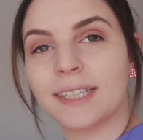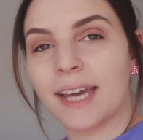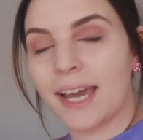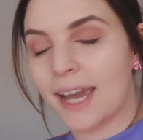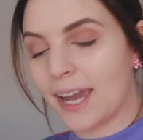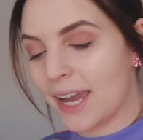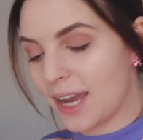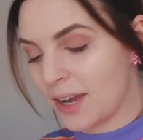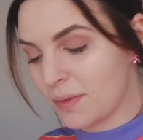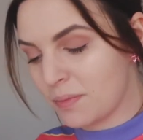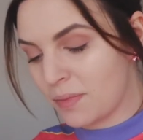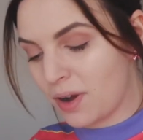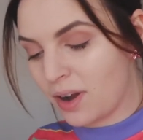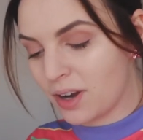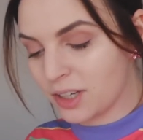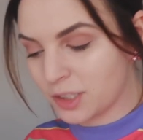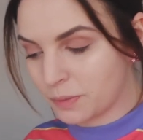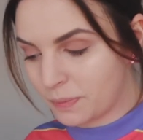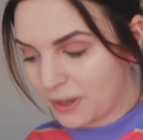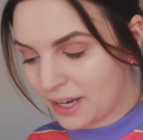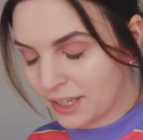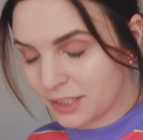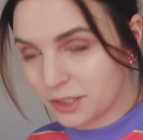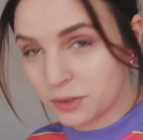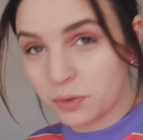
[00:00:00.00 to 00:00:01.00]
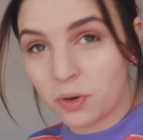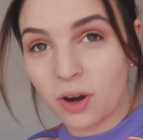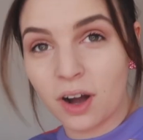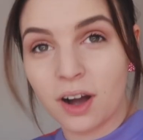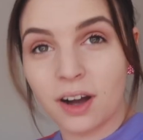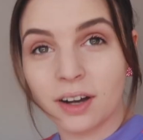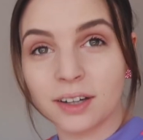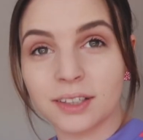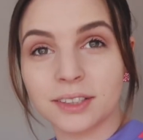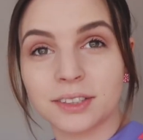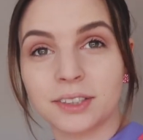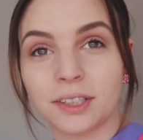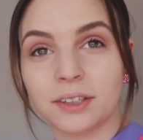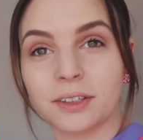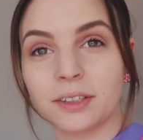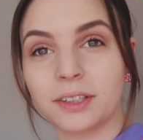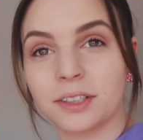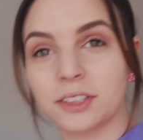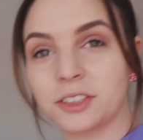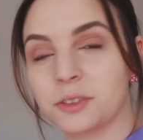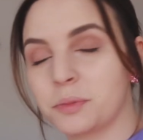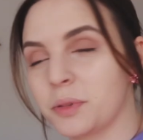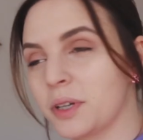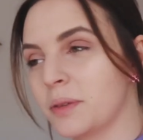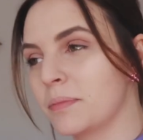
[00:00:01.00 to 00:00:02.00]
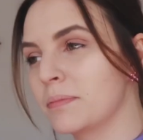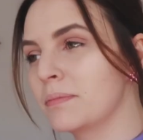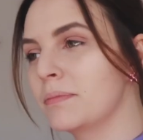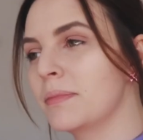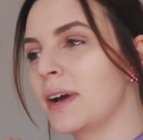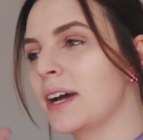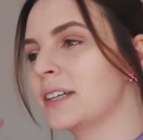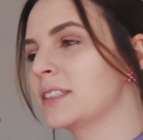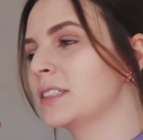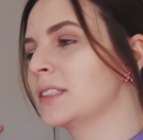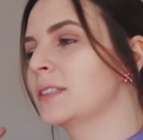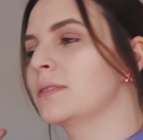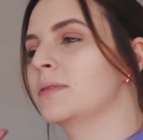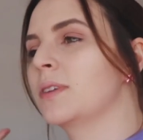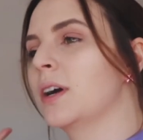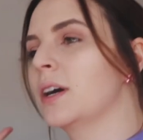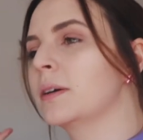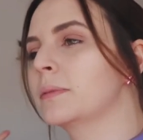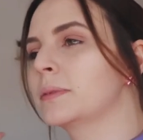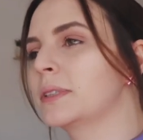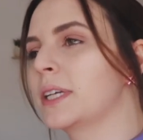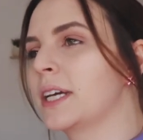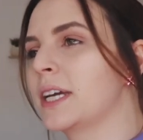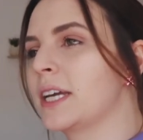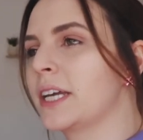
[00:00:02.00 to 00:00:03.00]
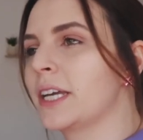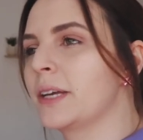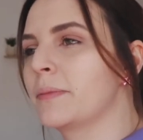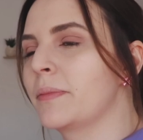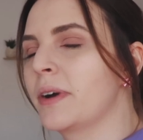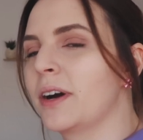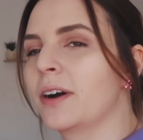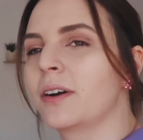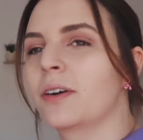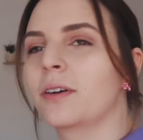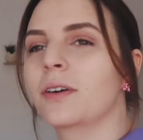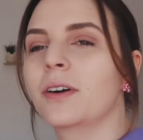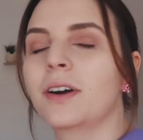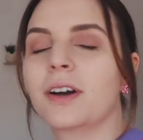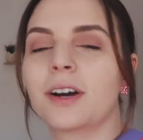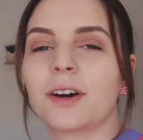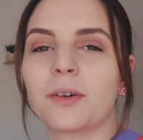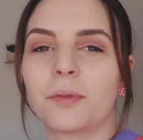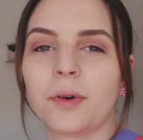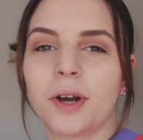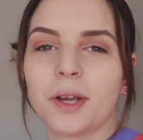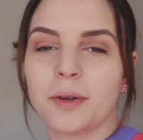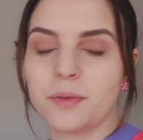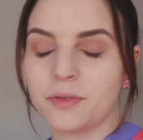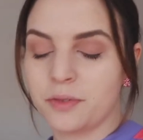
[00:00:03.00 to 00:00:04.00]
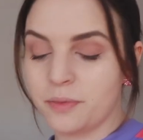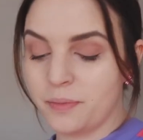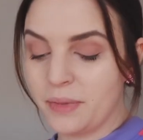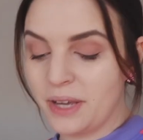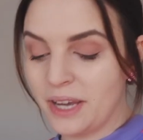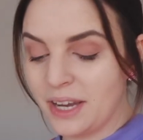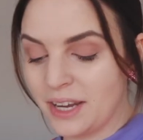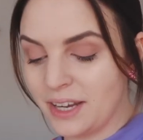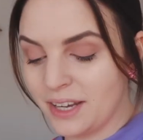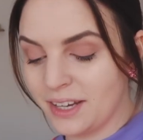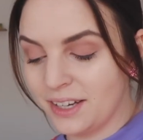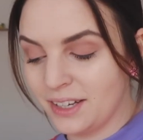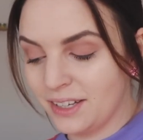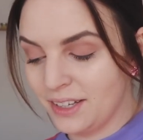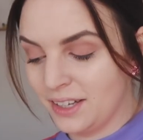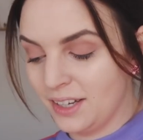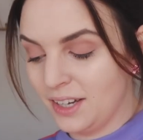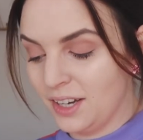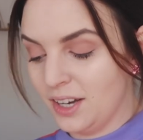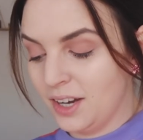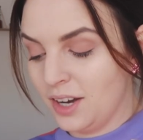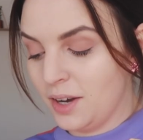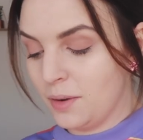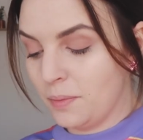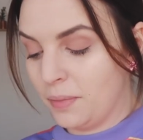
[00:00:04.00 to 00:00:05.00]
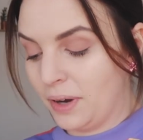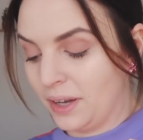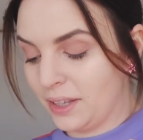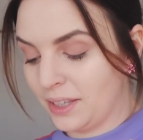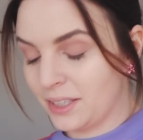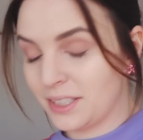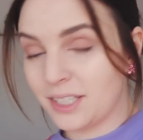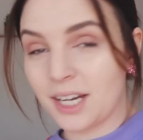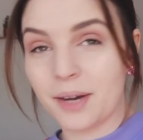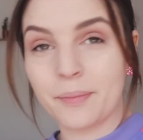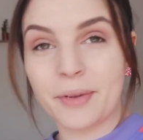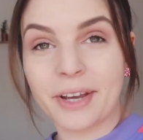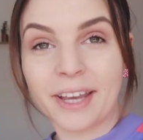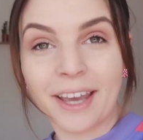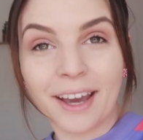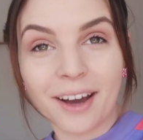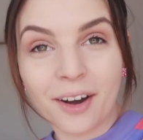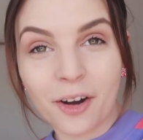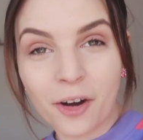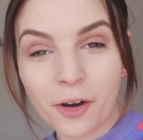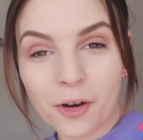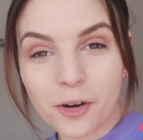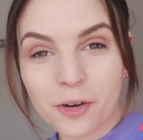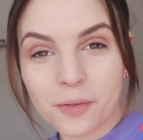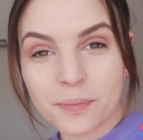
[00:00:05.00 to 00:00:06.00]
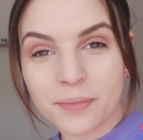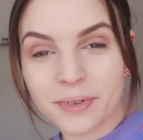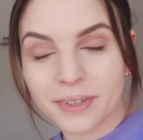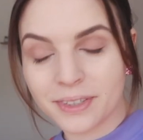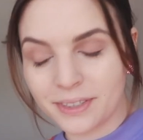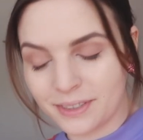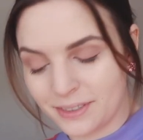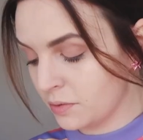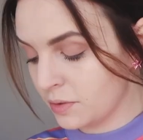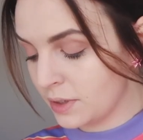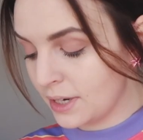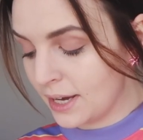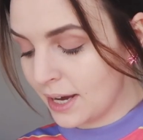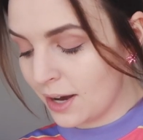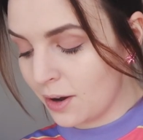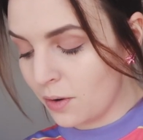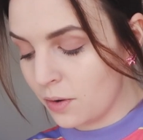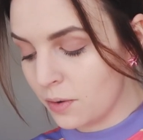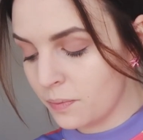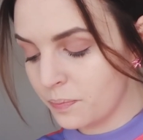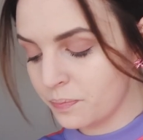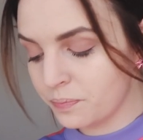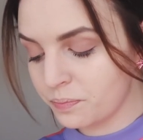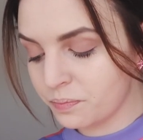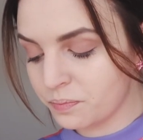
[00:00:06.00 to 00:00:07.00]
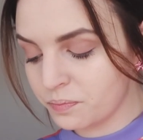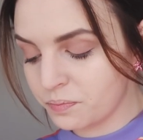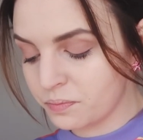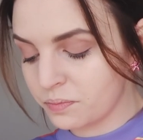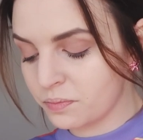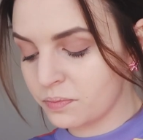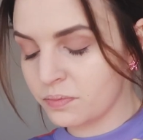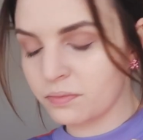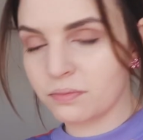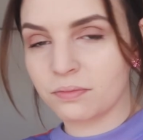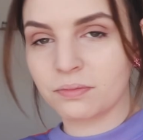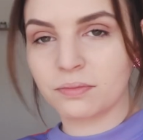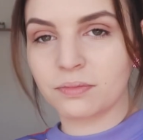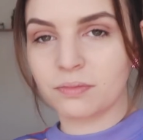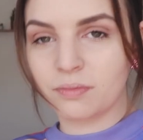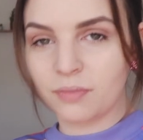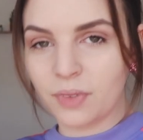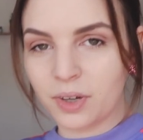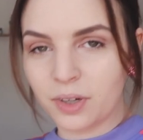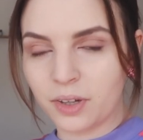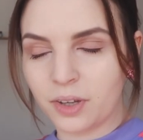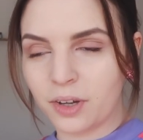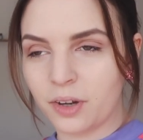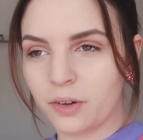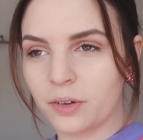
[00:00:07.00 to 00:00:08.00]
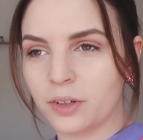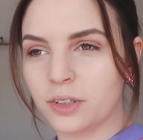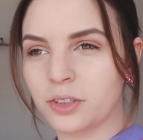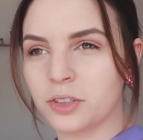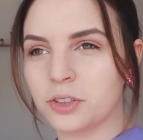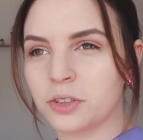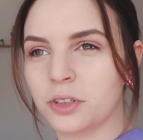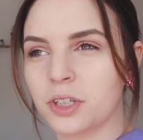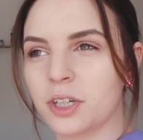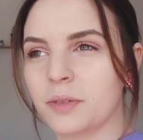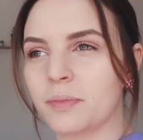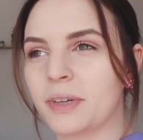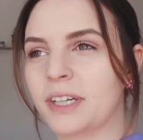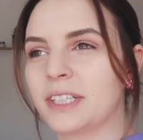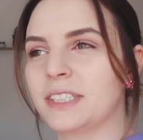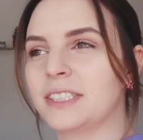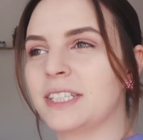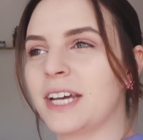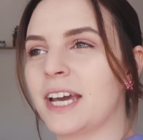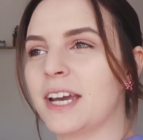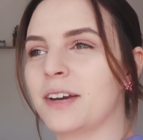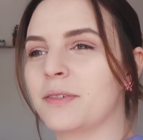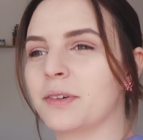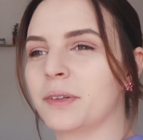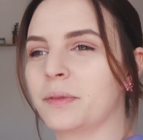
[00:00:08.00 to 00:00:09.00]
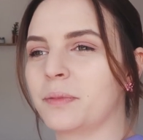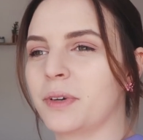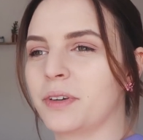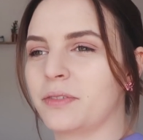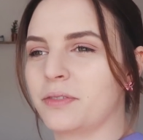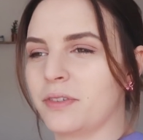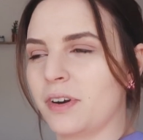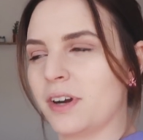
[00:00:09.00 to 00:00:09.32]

today. Mark's back to work, so there should be a massive update email waiting for me by the time I get home. But for now, only go and enjoy my day with my